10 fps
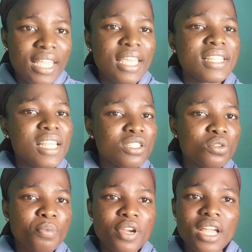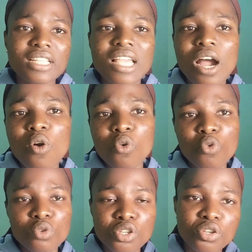It tends to bring out how
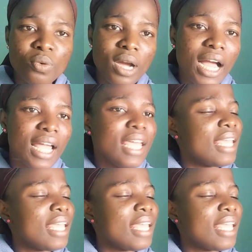good you are.